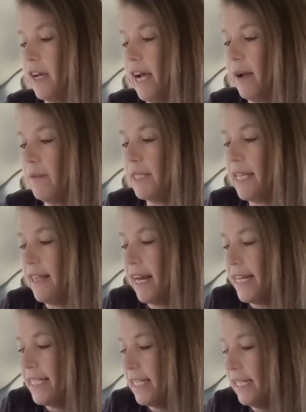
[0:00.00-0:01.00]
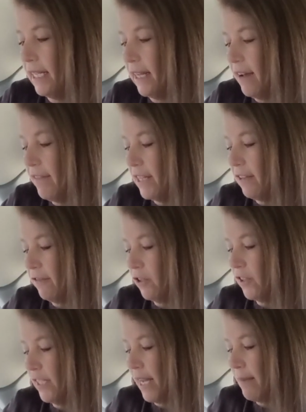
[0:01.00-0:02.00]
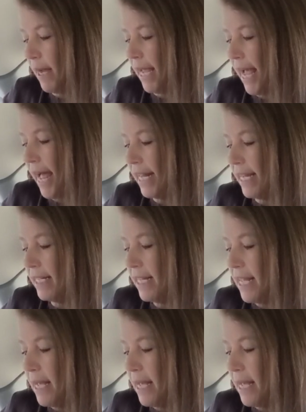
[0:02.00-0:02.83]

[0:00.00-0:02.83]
I would say that I didn't love it the first time I had it,